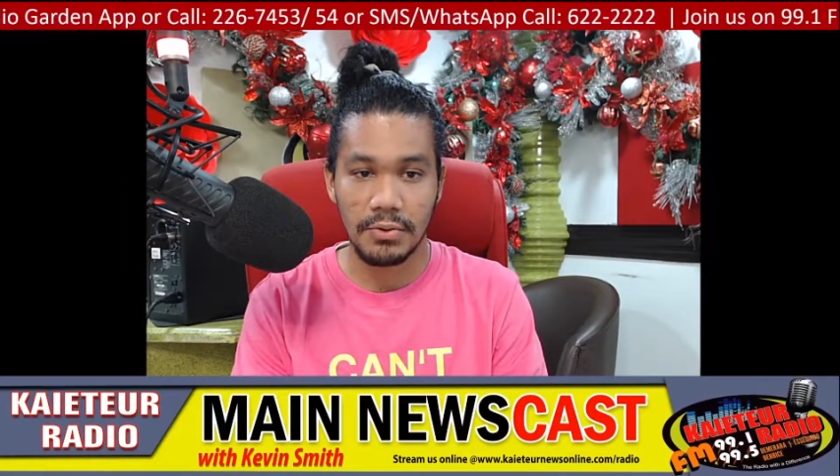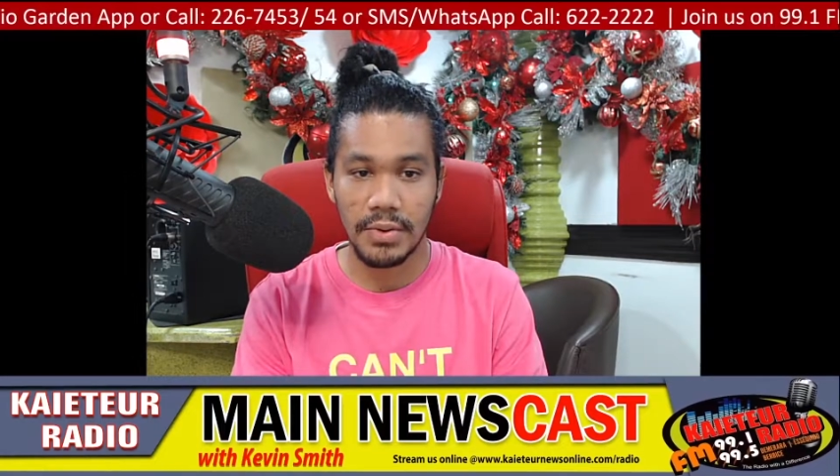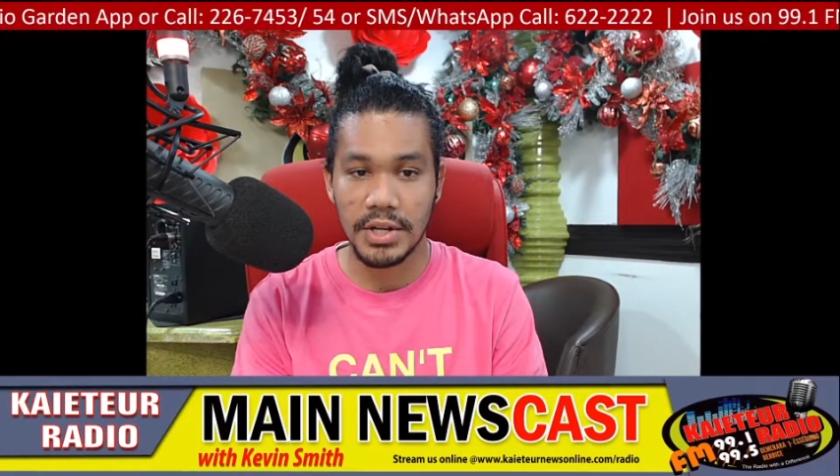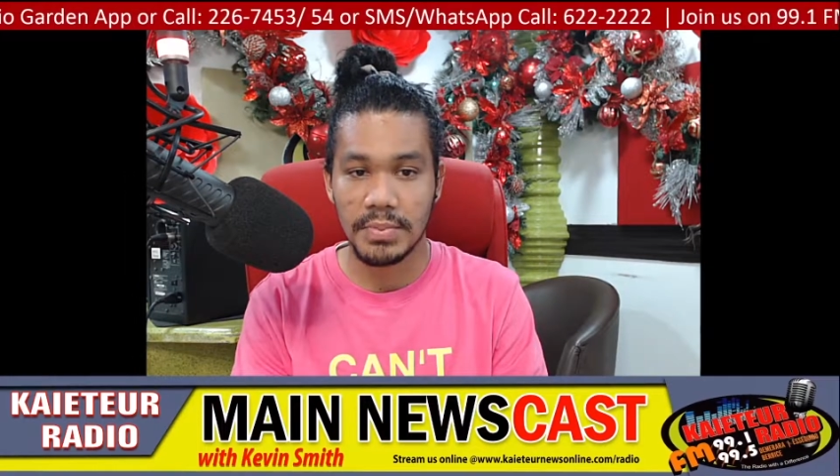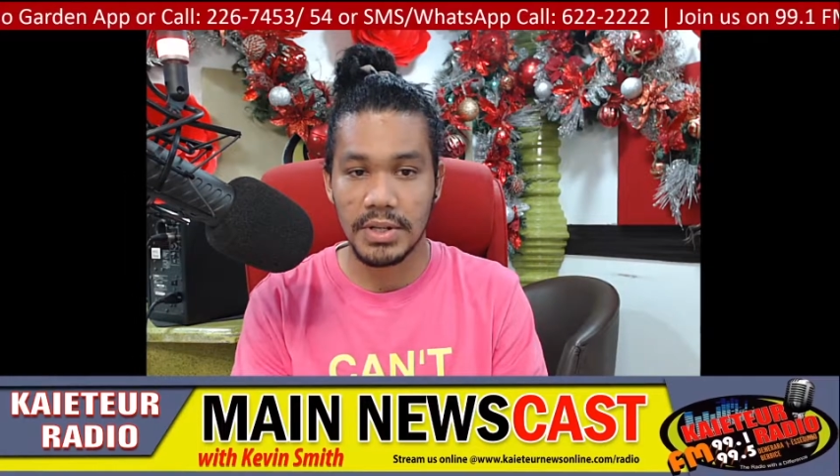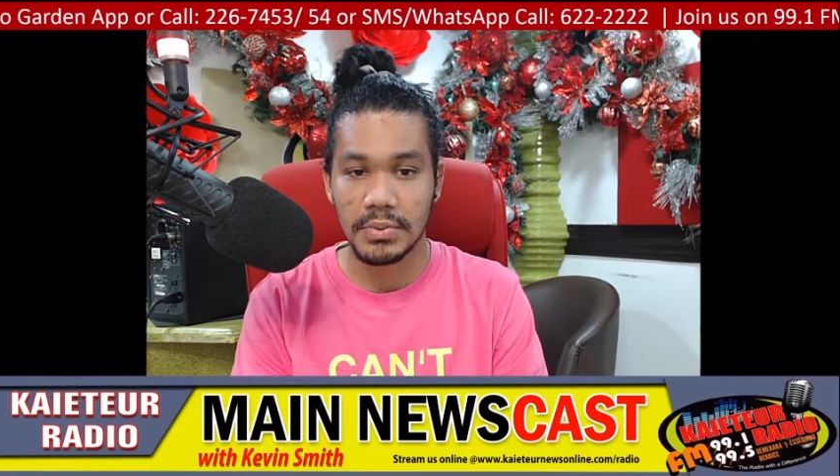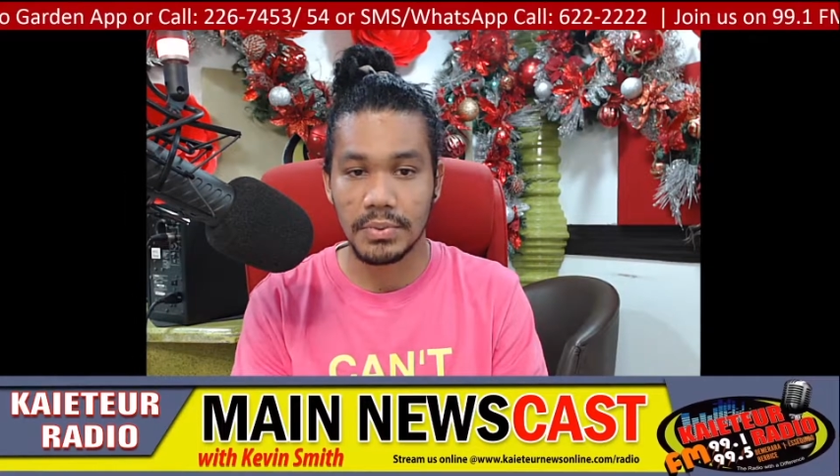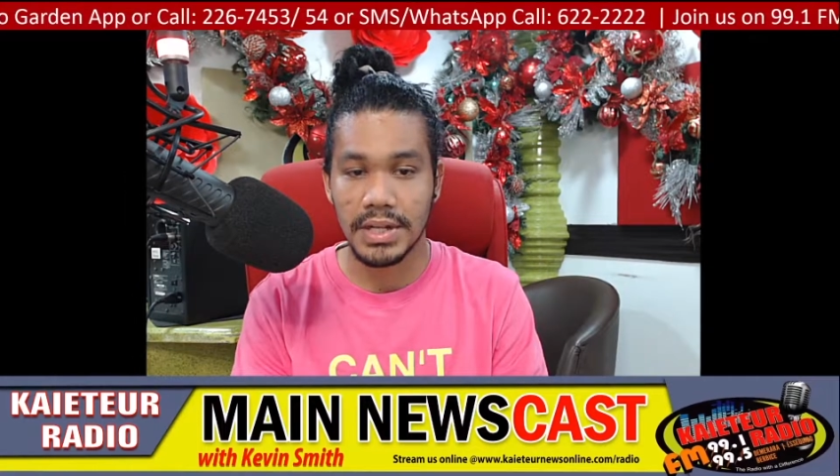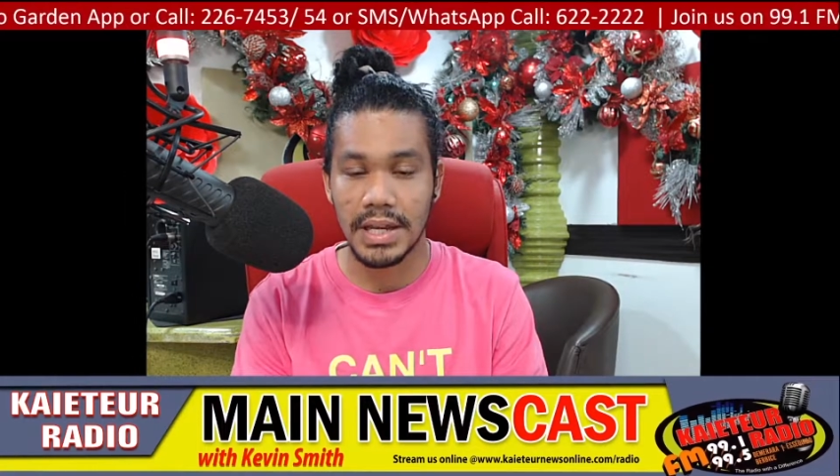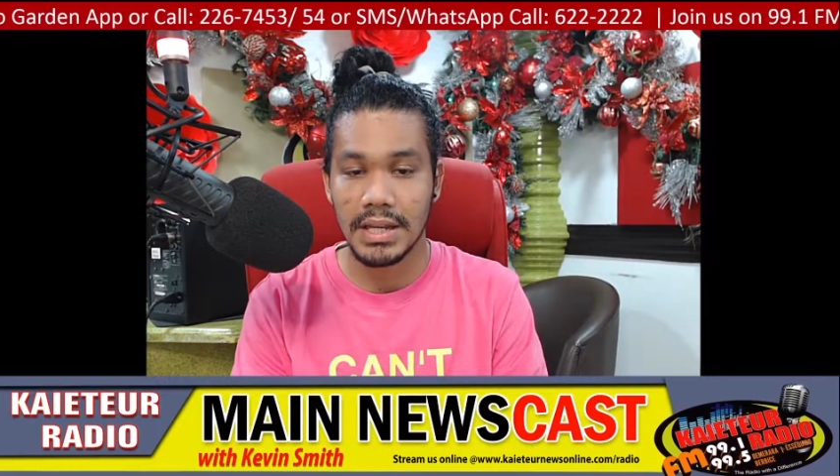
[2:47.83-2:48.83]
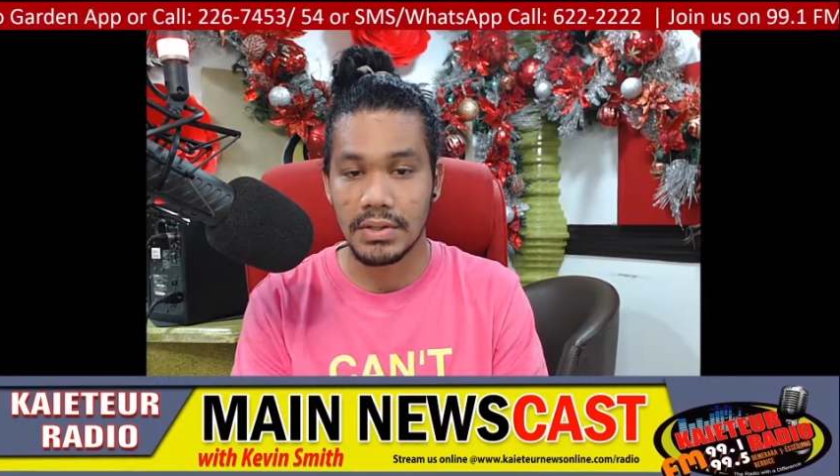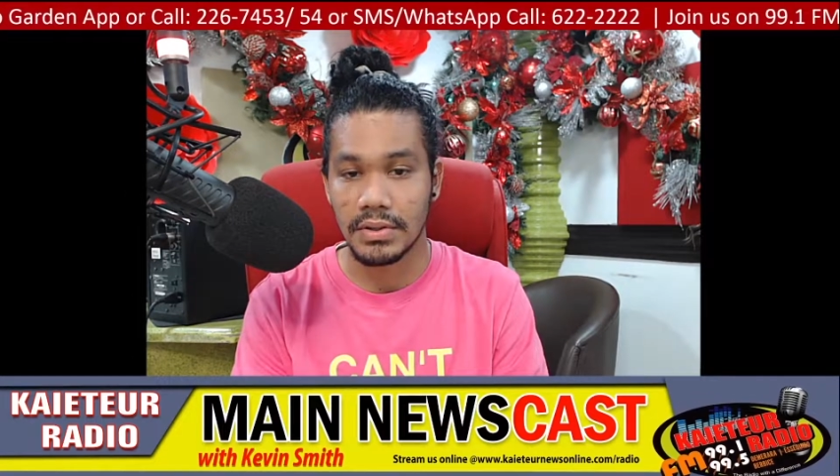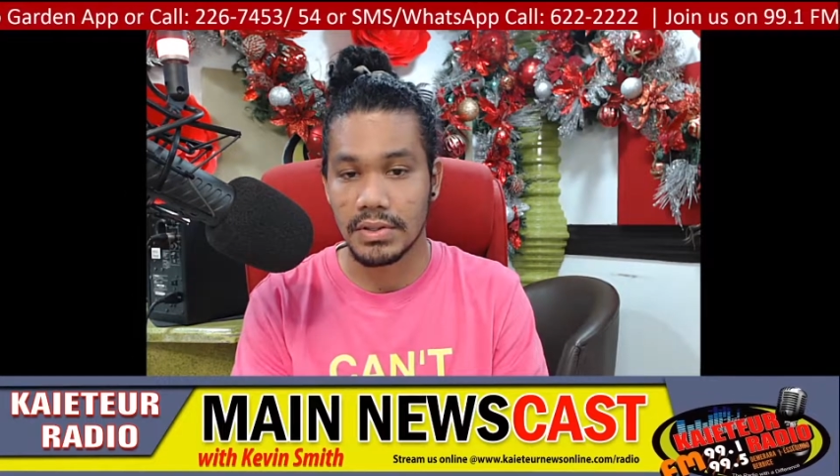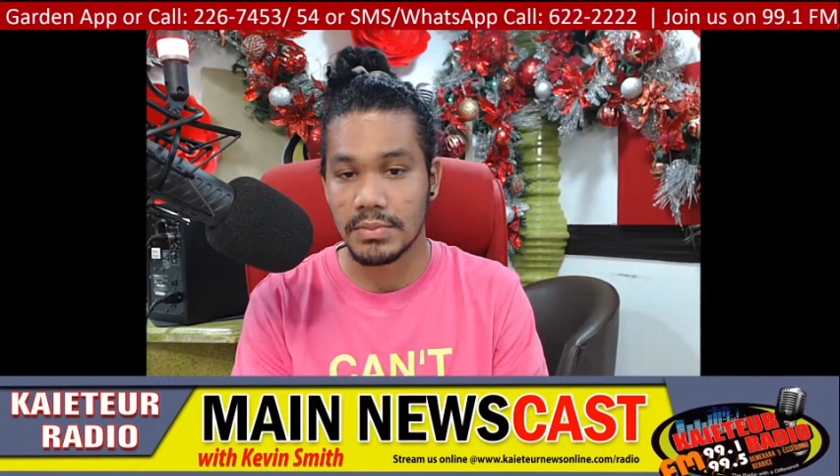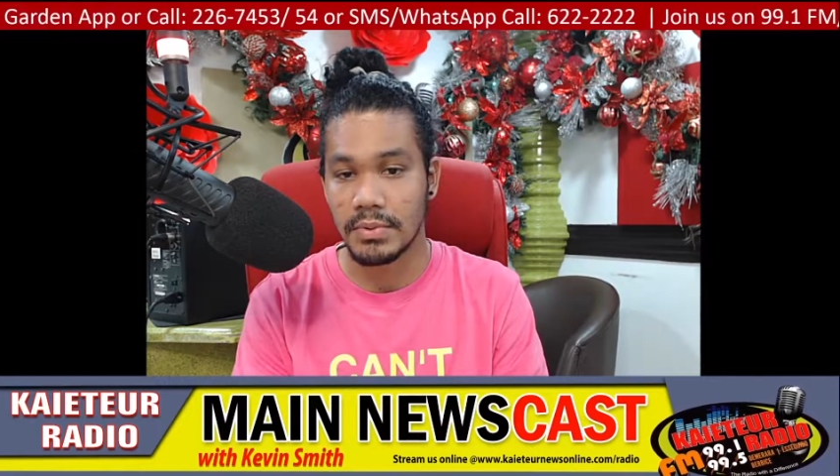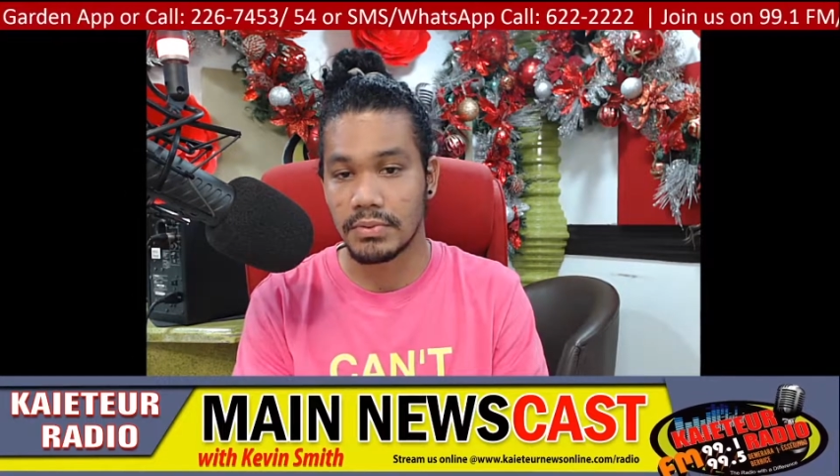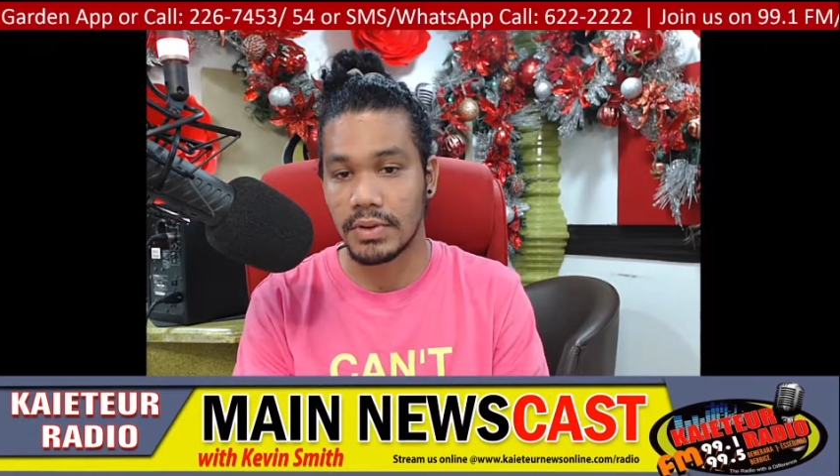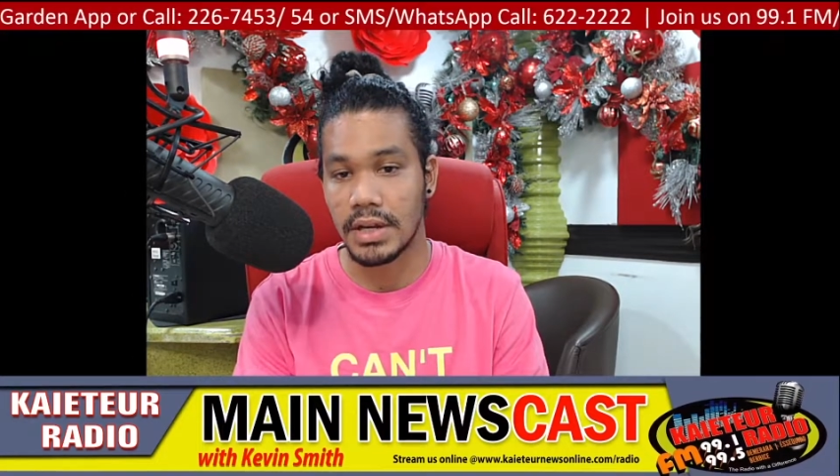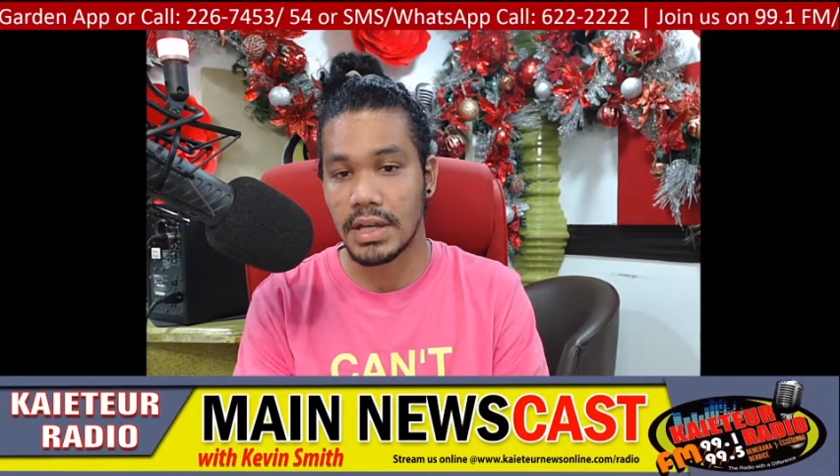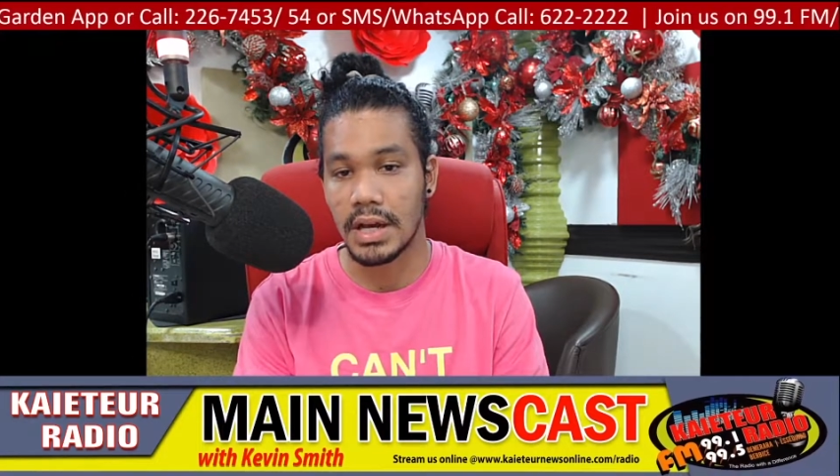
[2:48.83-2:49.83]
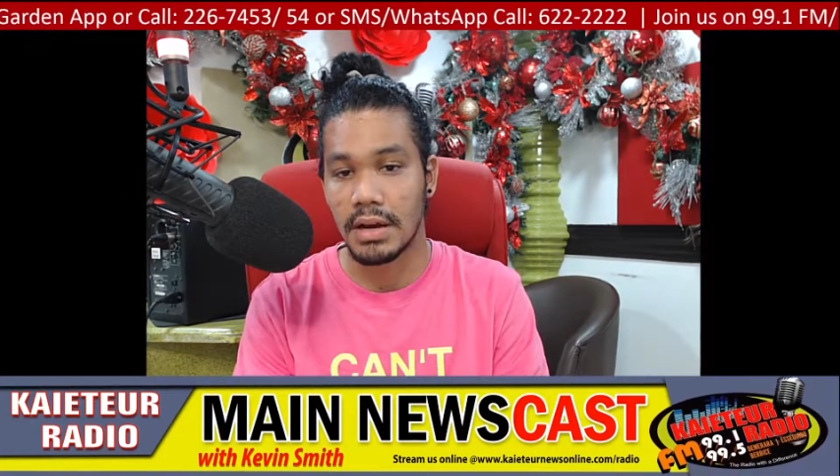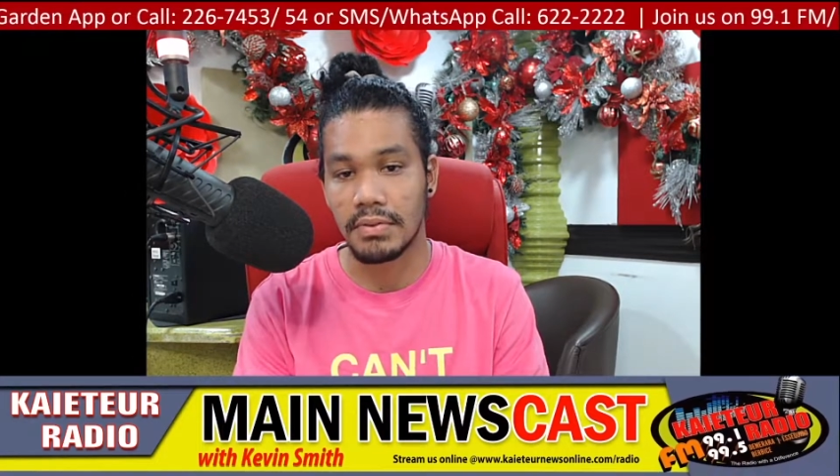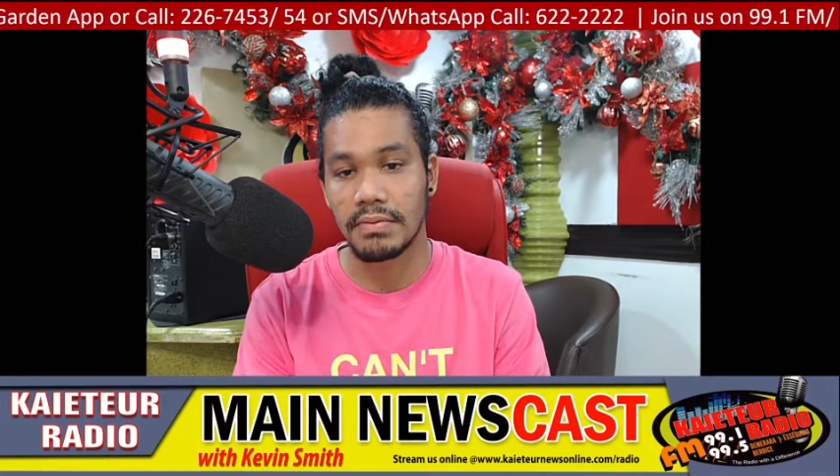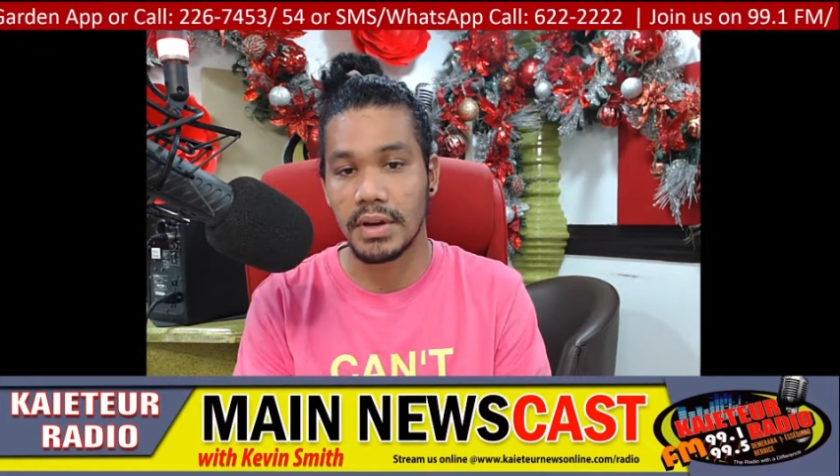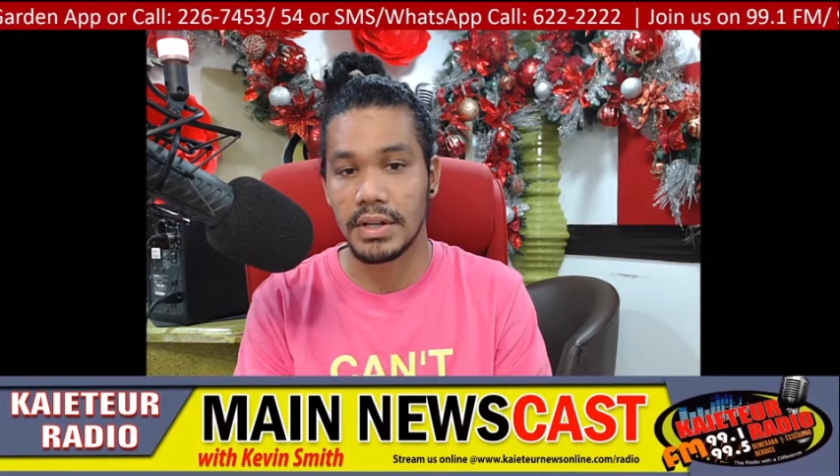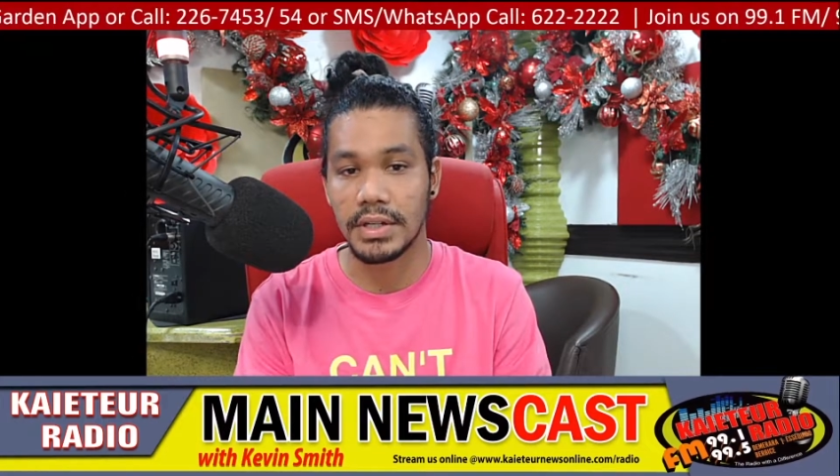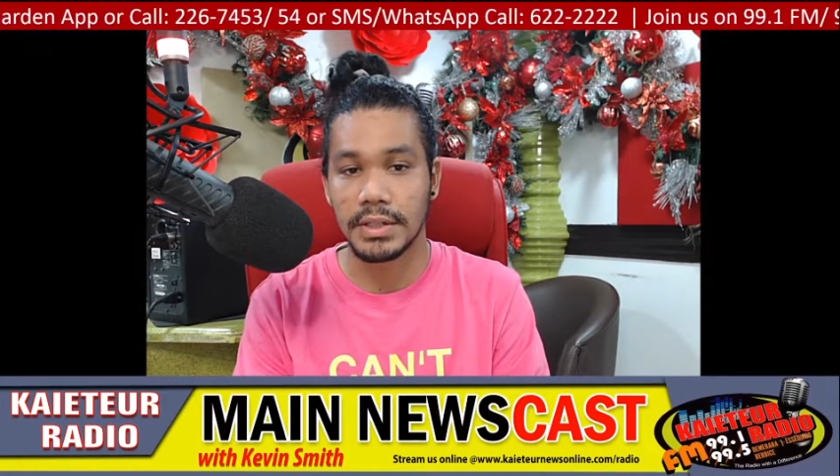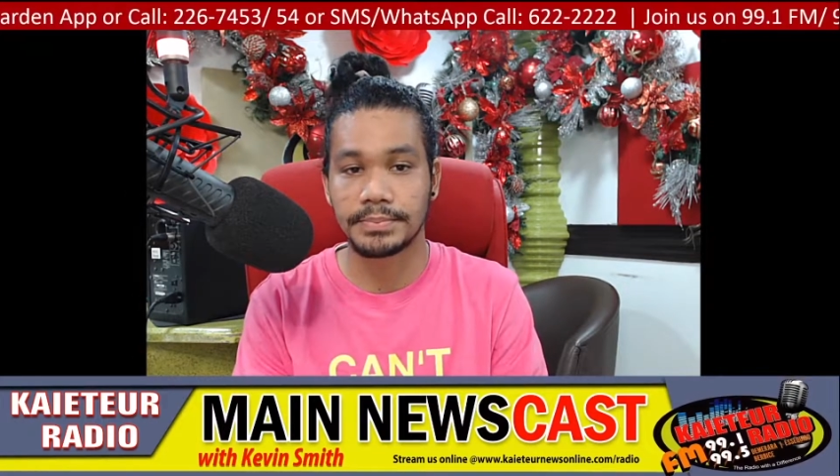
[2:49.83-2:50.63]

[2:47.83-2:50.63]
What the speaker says: arrangement would hinder the smooth running of the fund.